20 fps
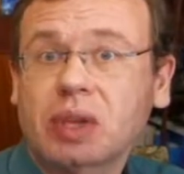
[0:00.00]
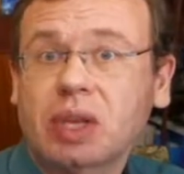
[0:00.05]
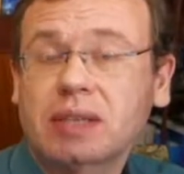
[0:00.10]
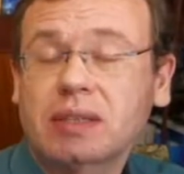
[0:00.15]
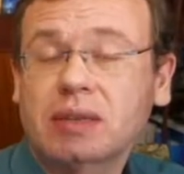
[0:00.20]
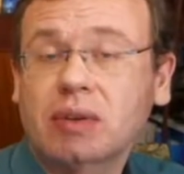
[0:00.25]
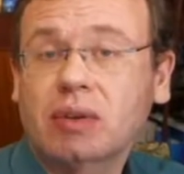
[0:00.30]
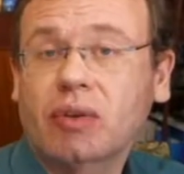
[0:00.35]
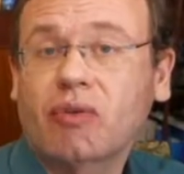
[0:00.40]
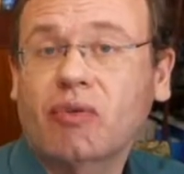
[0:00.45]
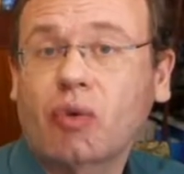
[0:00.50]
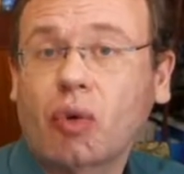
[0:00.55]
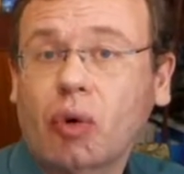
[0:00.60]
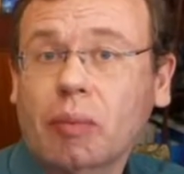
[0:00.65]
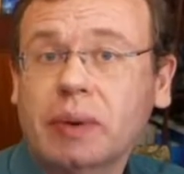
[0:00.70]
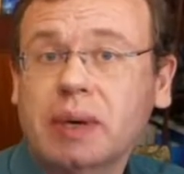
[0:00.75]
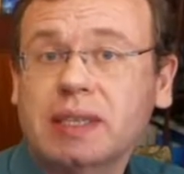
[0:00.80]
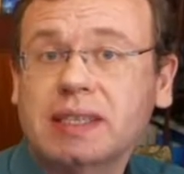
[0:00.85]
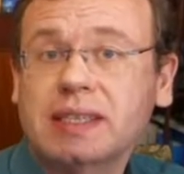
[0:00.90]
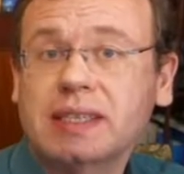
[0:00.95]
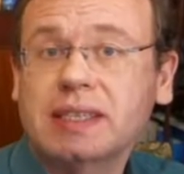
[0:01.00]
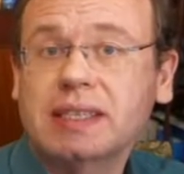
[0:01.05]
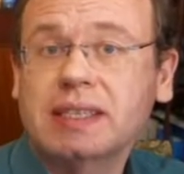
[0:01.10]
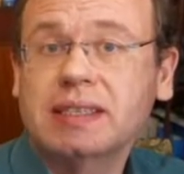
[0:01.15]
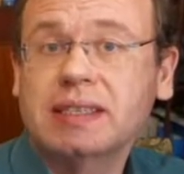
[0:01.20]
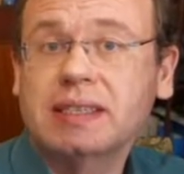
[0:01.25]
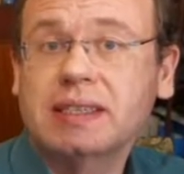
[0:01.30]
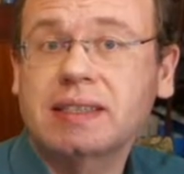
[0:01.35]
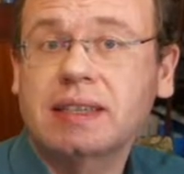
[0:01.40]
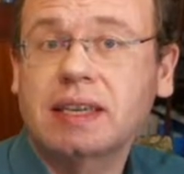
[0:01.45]
So the Formant is
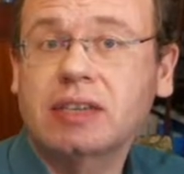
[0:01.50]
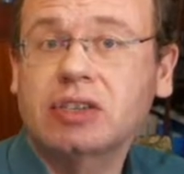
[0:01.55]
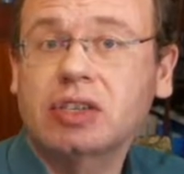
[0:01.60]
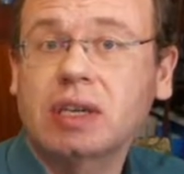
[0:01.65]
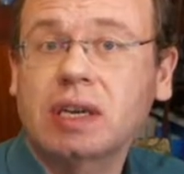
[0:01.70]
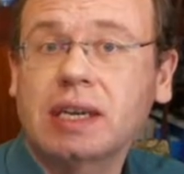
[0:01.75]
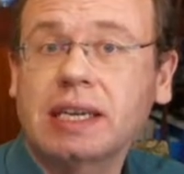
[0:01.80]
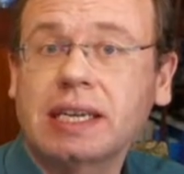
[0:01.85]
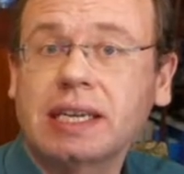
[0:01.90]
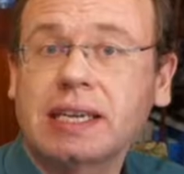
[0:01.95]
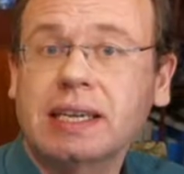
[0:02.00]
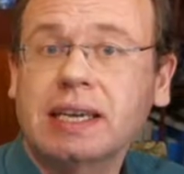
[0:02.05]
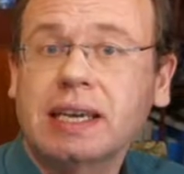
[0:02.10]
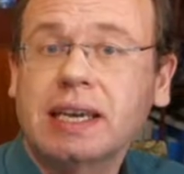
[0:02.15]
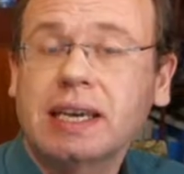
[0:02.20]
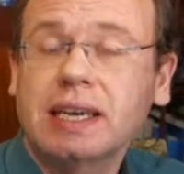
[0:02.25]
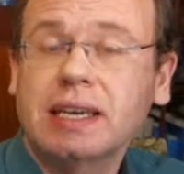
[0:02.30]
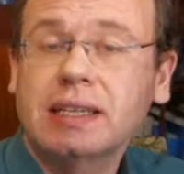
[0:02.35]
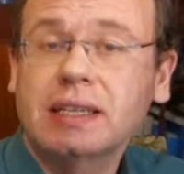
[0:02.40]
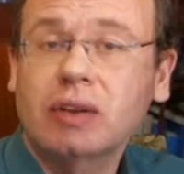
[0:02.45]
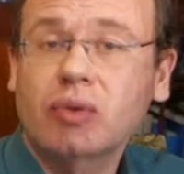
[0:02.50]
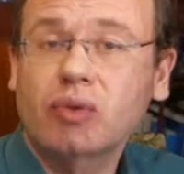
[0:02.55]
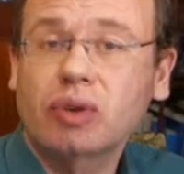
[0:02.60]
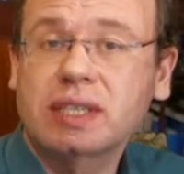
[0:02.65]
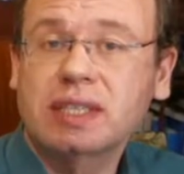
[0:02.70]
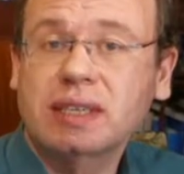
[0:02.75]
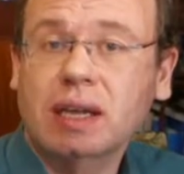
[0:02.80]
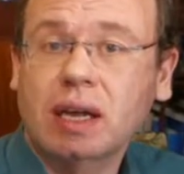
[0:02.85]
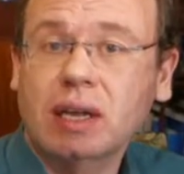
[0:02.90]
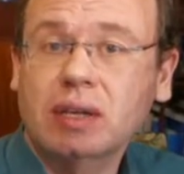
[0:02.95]
essentially the
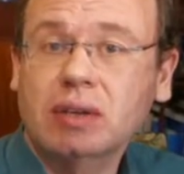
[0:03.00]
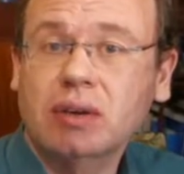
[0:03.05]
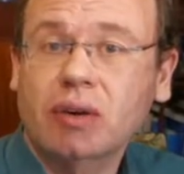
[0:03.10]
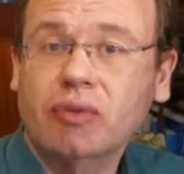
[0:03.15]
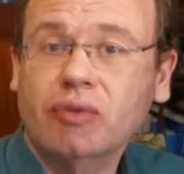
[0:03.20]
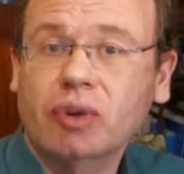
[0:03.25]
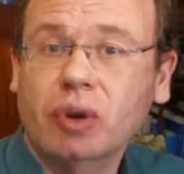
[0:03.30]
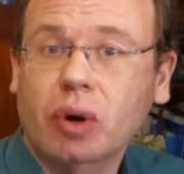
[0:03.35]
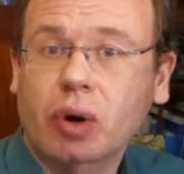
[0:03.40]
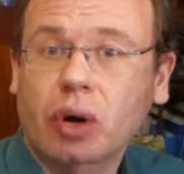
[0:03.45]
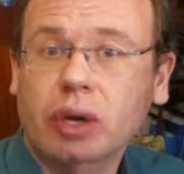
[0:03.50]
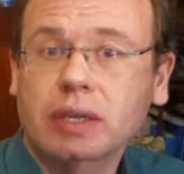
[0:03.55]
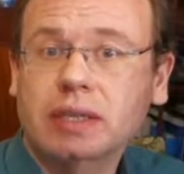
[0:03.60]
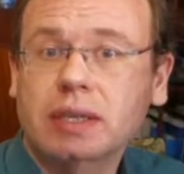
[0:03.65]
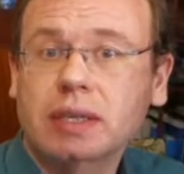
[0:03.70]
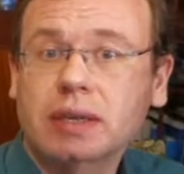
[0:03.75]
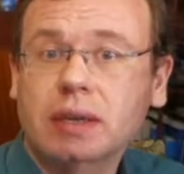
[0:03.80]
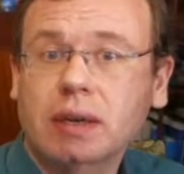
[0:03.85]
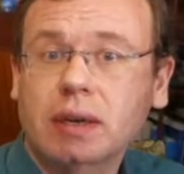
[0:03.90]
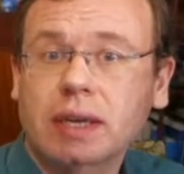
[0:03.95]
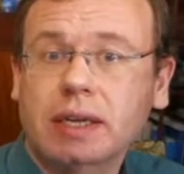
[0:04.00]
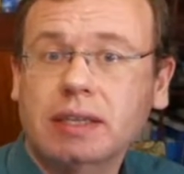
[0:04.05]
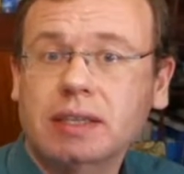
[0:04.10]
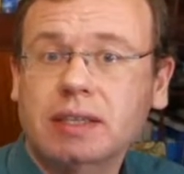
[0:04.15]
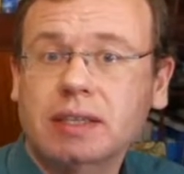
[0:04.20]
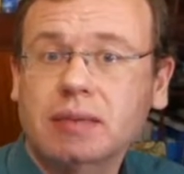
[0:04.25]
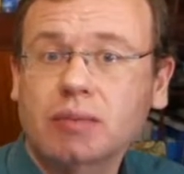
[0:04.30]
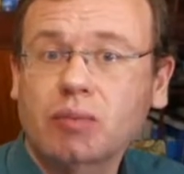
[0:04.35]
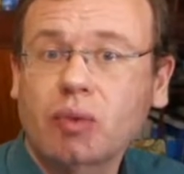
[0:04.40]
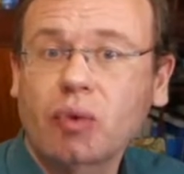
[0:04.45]
result of your
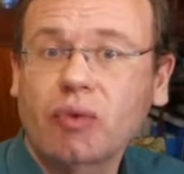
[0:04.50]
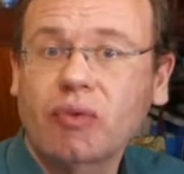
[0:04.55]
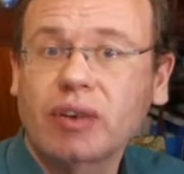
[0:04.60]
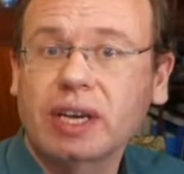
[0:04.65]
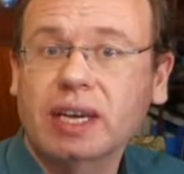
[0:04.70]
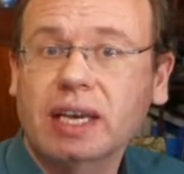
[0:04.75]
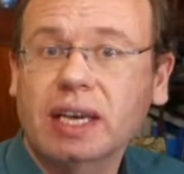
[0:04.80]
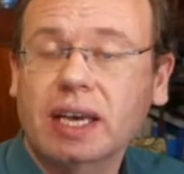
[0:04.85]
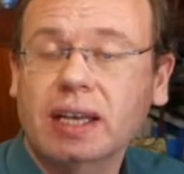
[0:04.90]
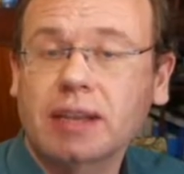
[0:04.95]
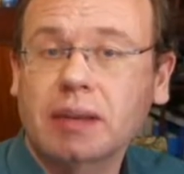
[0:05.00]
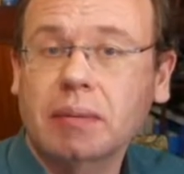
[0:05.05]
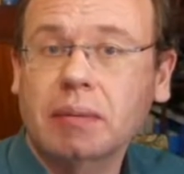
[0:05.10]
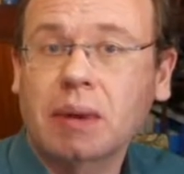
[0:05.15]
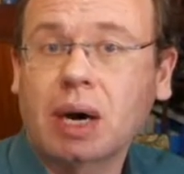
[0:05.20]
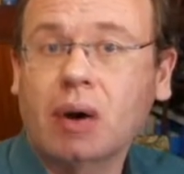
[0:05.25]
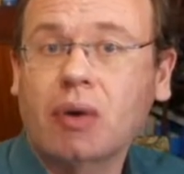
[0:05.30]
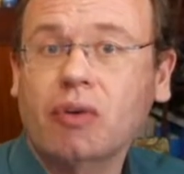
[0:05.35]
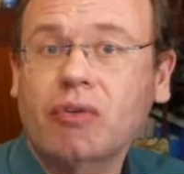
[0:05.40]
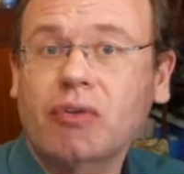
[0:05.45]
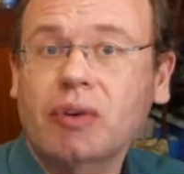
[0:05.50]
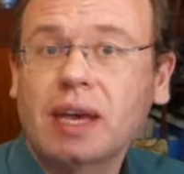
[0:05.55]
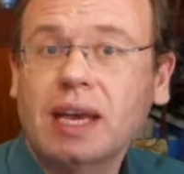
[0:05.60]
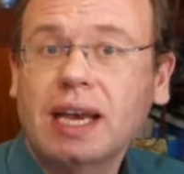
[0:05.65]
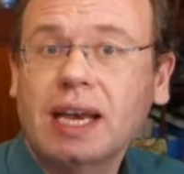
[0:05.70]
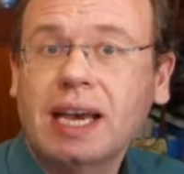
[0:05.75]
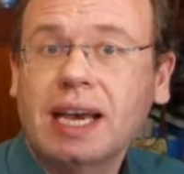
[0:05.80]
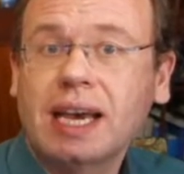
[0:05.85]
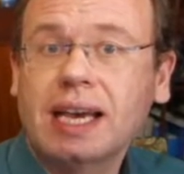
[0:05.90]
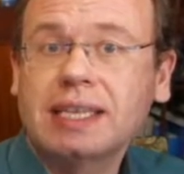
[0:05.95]
articulators moving and the mouth,
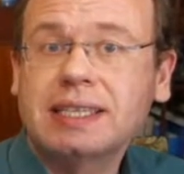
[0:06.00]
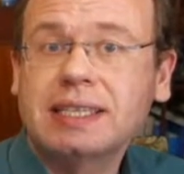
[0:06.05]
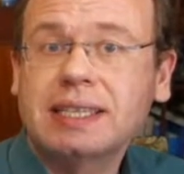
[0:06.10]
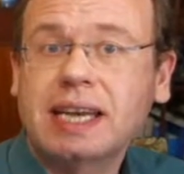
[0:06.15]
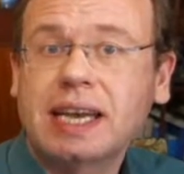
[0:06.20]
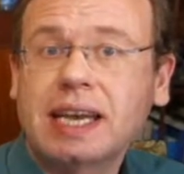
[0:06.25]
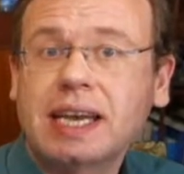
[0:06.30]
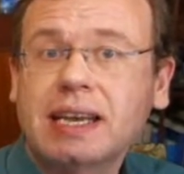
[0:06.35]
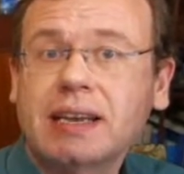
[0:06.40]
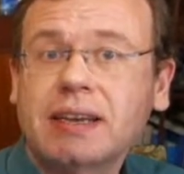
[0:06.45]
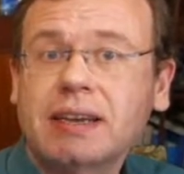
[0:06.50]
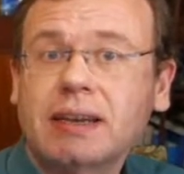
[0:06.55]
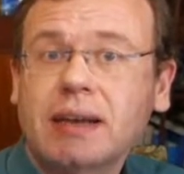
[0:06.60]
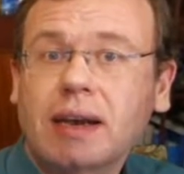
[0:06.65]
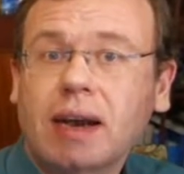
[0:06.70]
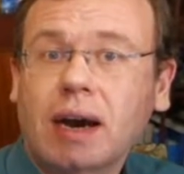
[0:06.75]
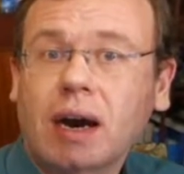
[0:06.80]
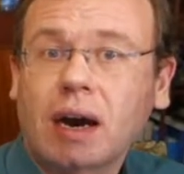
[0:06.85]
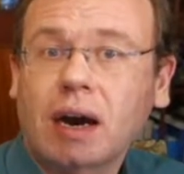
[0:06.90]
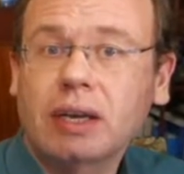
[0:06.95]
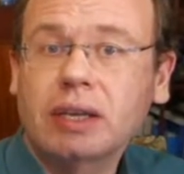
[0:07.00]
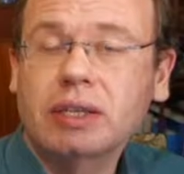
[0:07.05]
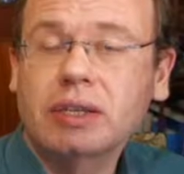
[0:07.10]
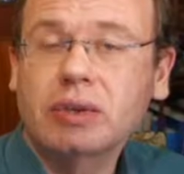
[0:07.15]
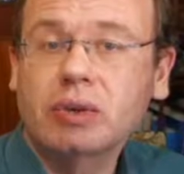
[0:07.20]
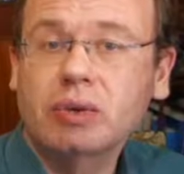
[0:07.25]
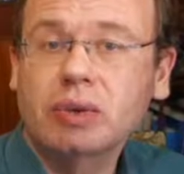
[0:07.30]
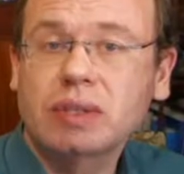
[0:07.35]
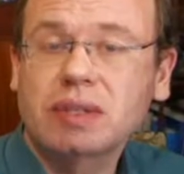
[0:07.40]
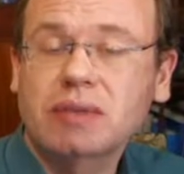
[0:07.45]
and they are
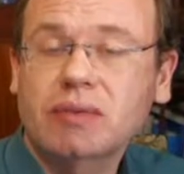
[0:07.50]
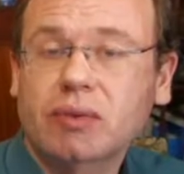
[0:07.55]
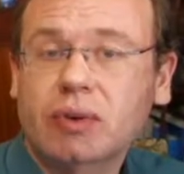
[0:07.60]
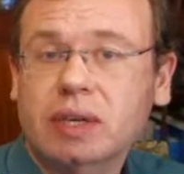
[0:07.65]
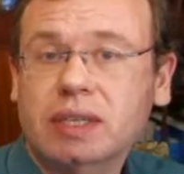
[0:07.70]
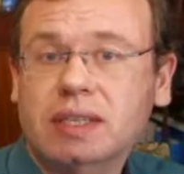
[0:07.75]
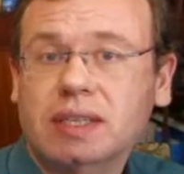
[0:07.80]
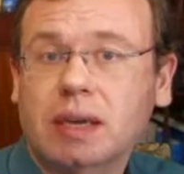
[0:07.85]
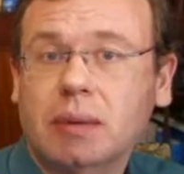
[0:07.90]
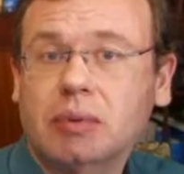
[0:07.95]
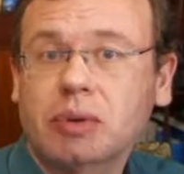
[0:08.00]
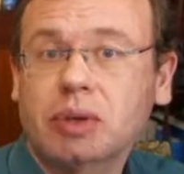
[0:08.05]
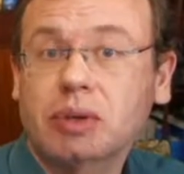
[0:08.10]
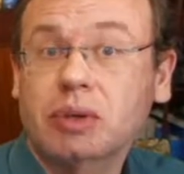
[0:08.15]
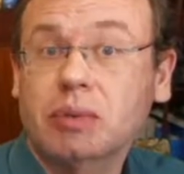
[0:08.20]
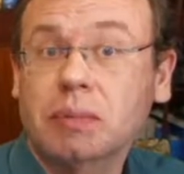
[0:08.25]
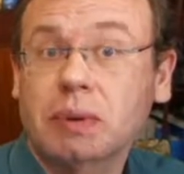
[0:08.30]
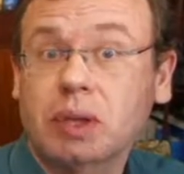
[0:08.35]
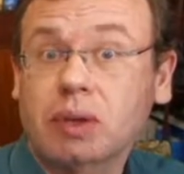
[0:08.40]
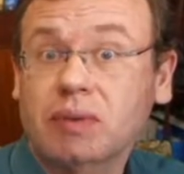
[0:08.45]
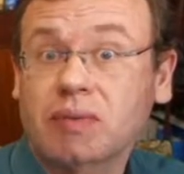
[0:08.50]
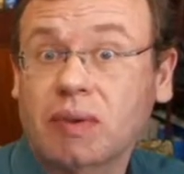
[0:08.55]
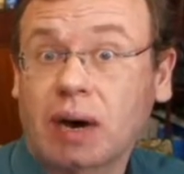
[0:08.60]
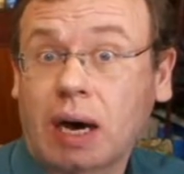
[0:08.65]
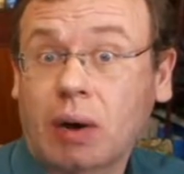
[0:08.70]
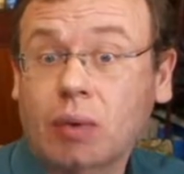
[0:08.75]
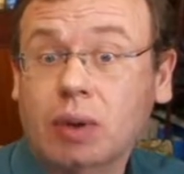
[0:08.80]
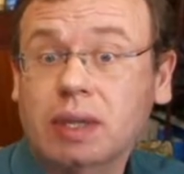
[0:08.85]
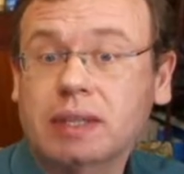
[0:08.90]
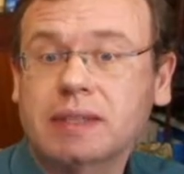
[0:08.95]
used, for example, to build
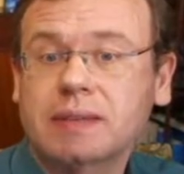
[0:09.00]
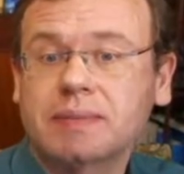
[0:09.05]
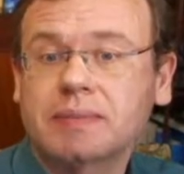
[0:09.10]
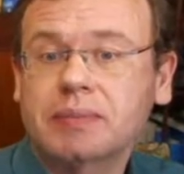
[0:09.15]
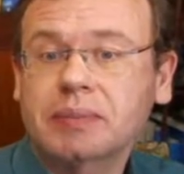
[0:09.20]
vowels.